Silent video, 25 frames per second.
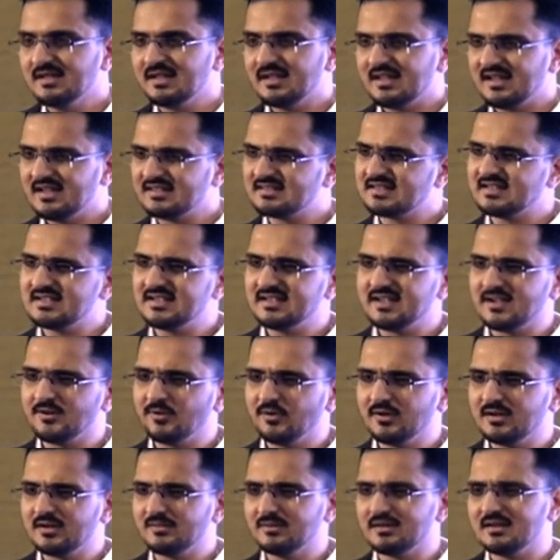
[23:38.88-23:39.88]
SGLT2
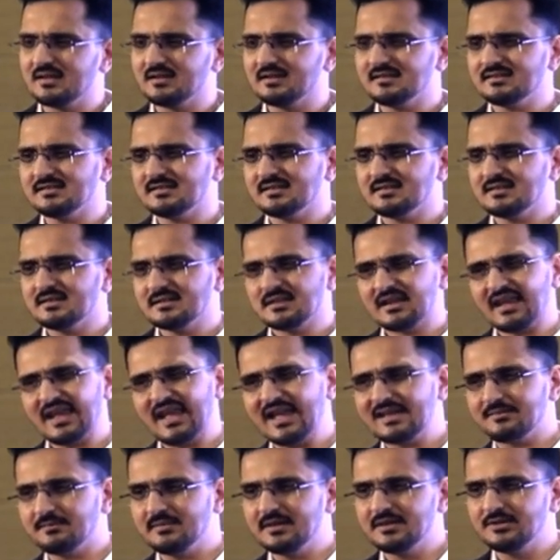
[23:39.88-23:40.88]
inhibitors
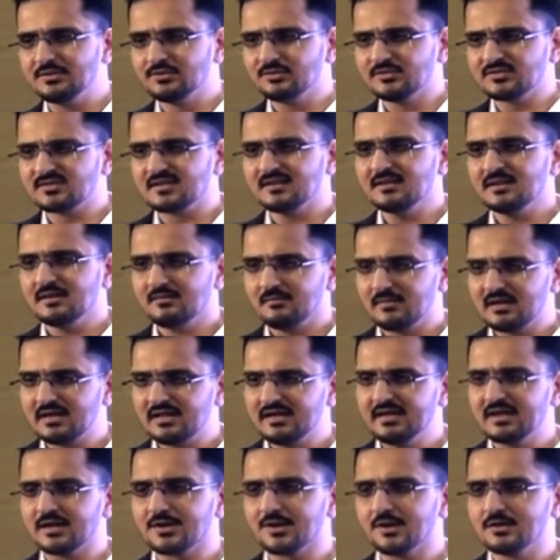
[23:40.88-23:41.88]
can be used, but
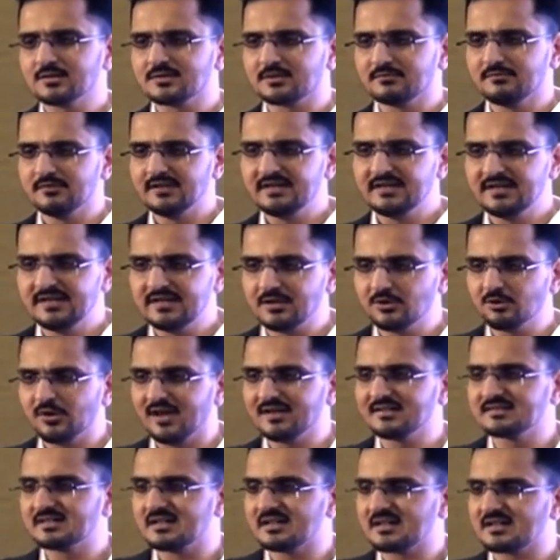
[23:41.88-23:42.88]
here also we need to
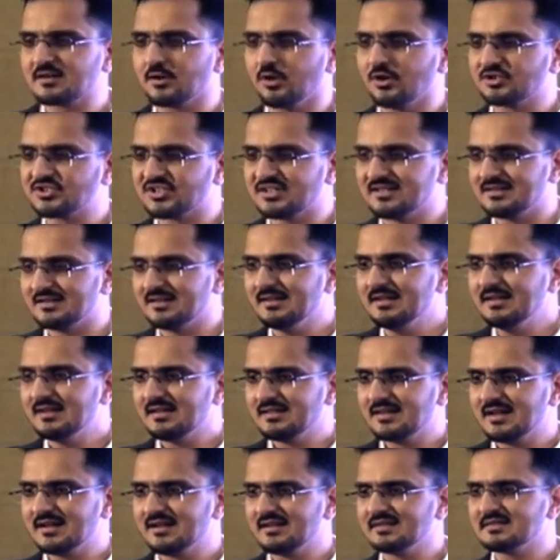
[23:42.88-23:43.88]
exert caution,
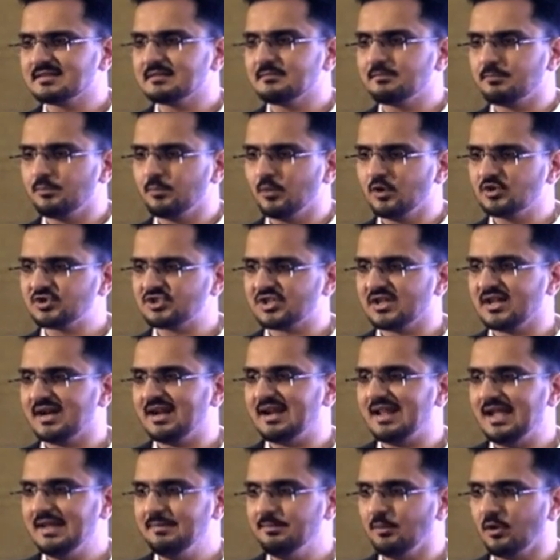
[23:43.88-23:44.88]
that is postural
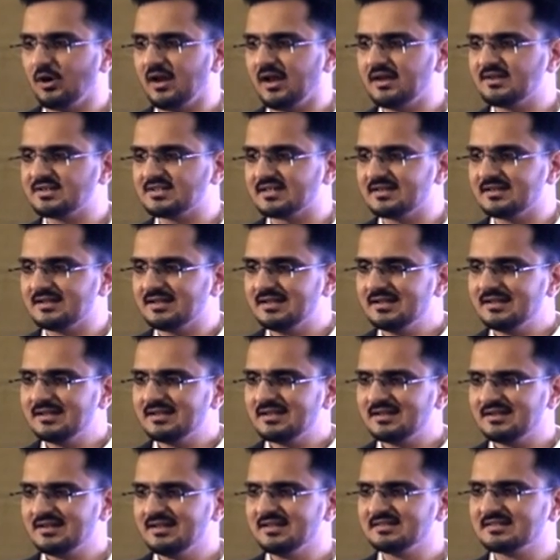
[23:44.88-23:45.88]
hypotension,
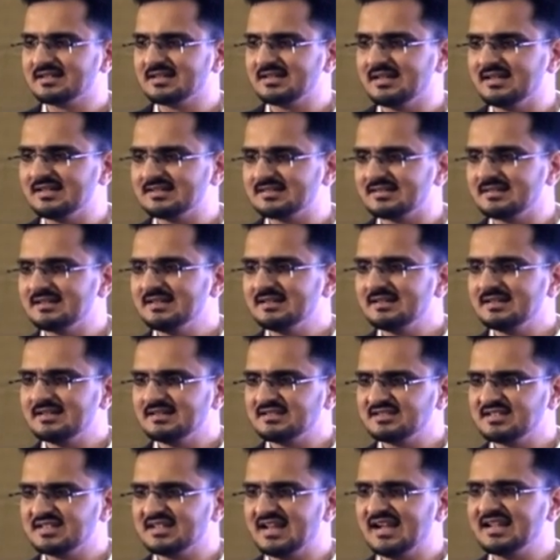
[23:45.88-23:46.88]
dizziness,
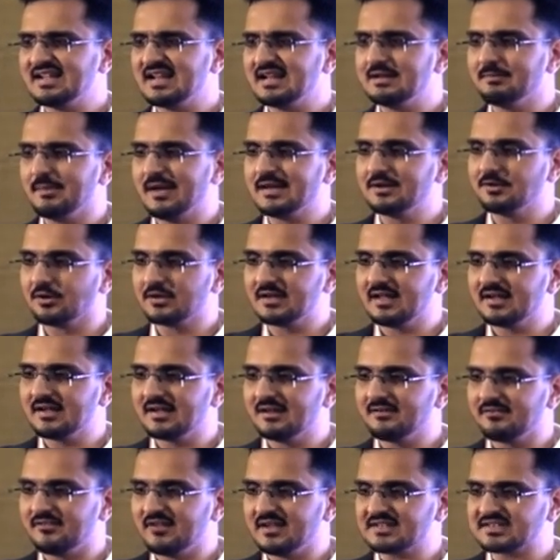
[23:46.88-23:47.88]
genital mycotic
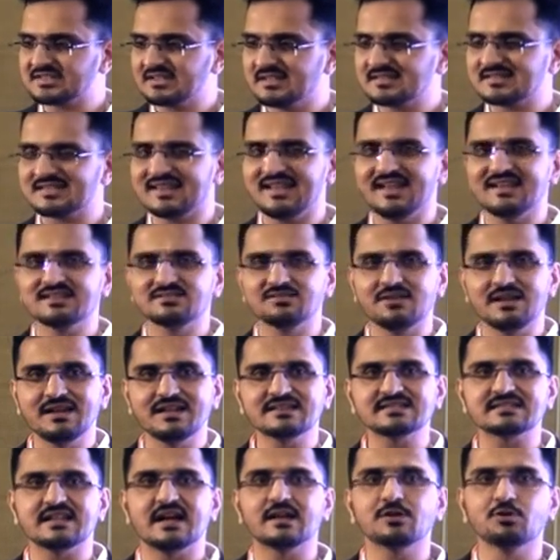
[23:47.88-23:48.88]
infections, as well
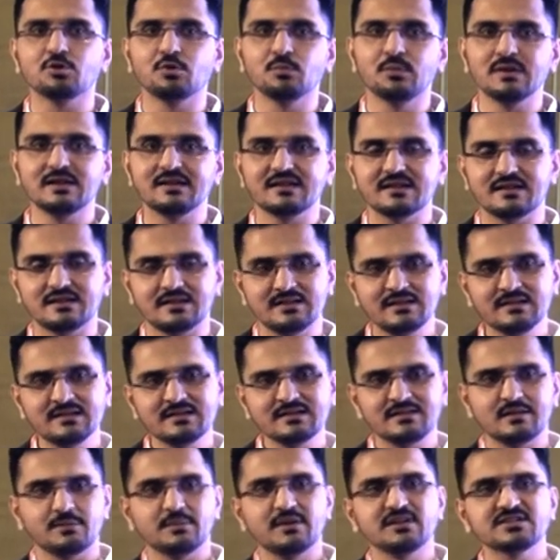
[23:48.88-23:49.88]
as sarcopenia.
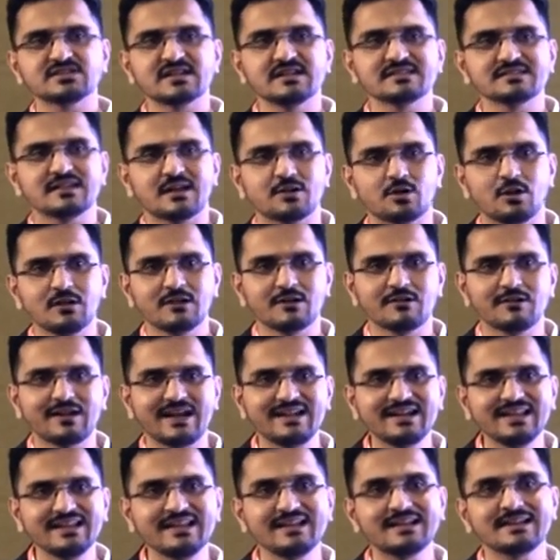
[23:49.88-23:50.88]
The patients are
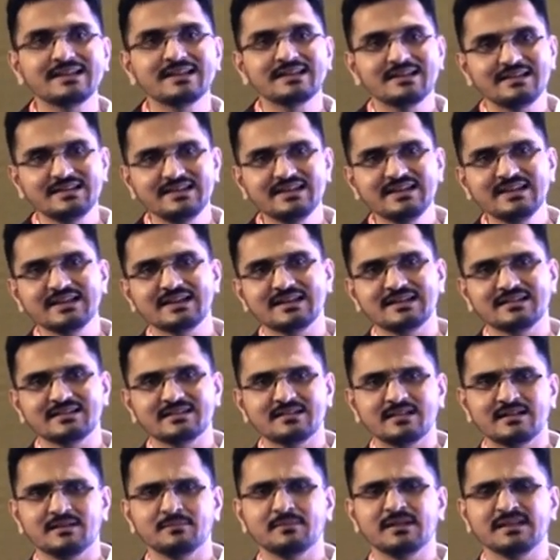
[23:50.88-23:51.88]
already lean,
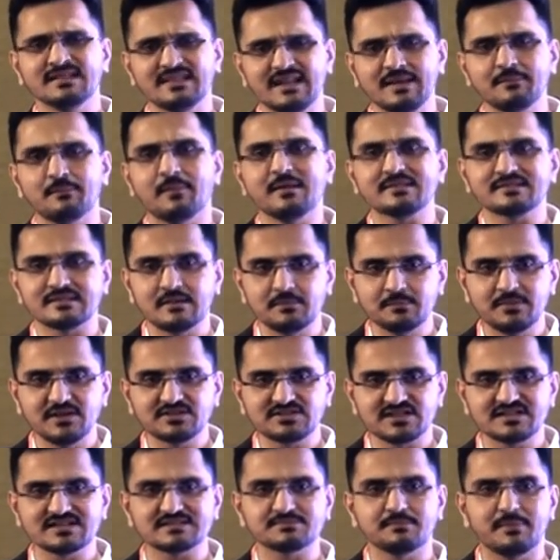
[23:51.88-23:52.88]
and some
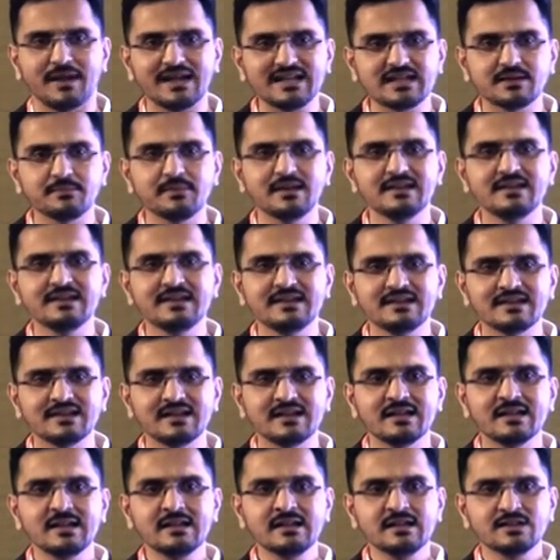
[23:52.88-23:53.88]
patients might be lean,
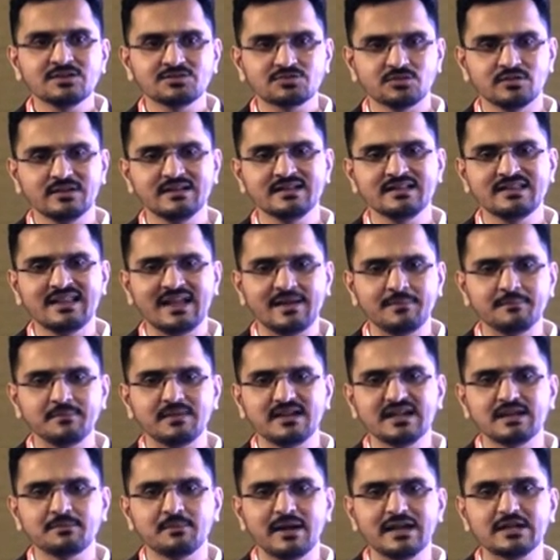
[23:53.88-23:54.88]
so in them
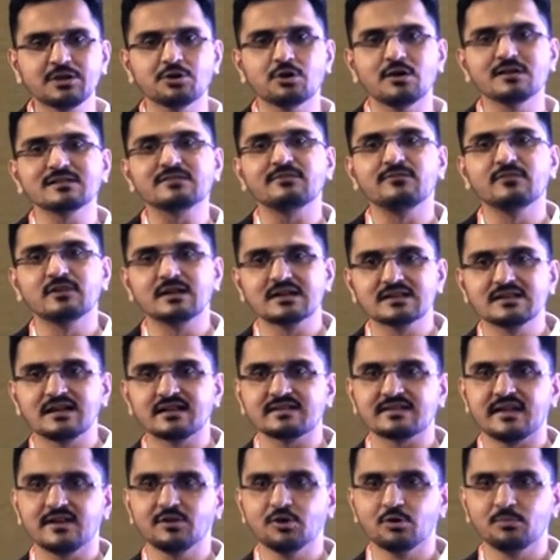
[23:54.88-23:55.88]
it might cause further
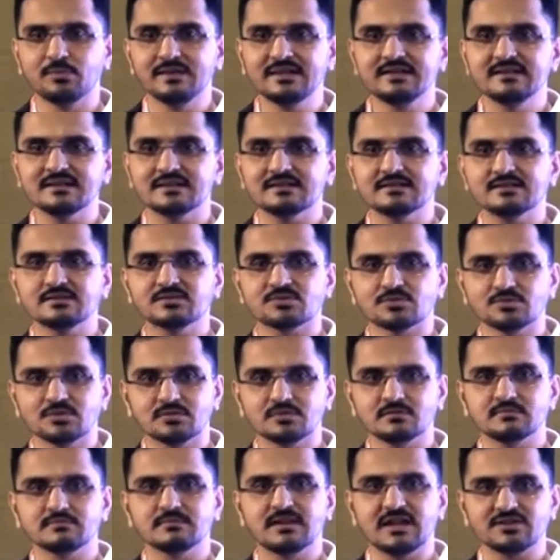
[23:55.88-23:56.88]
sarcopenia,
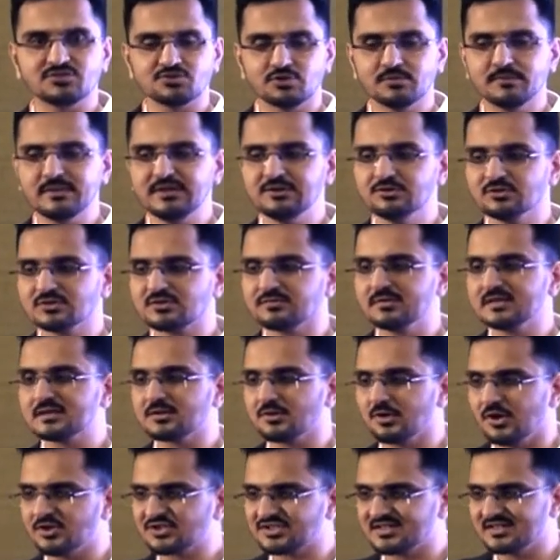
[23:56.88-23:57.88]
so they should be used with
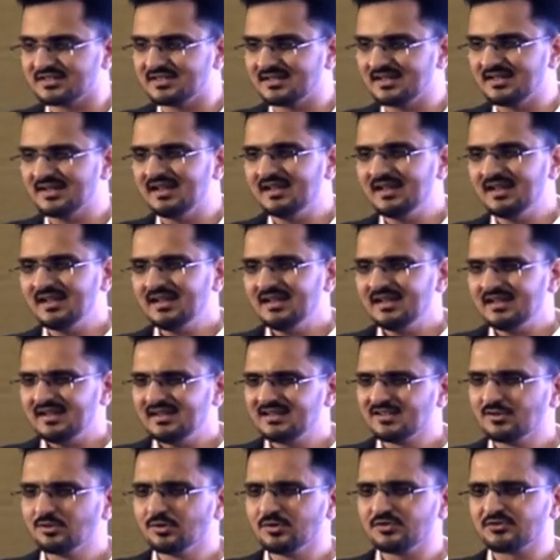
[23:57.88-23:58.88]
caution.
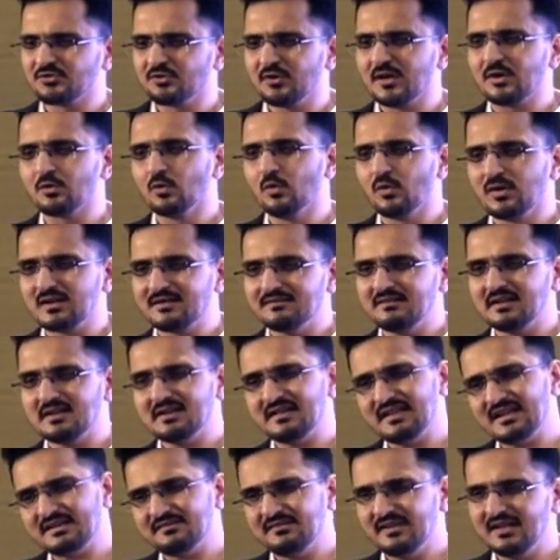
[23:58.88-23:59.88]
In those who are overweight,
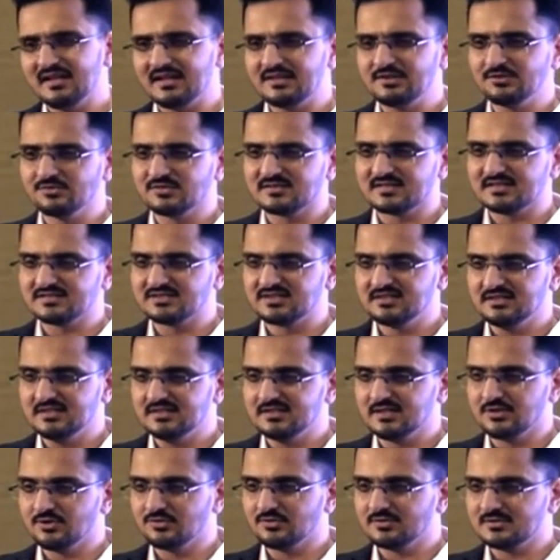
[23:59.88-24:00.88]
then we can use
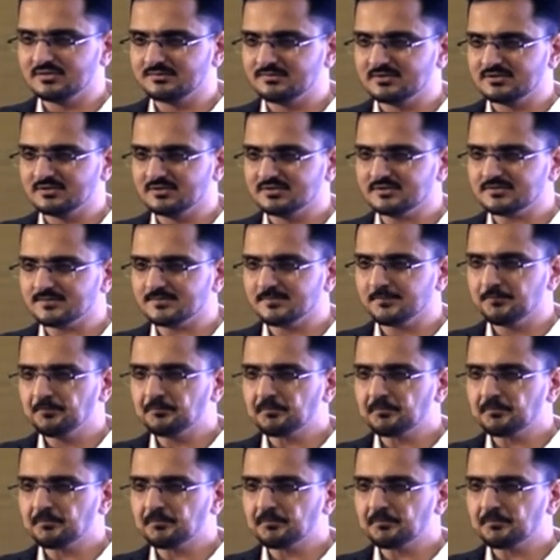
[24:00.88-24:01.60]
SGLT2 inhibitors.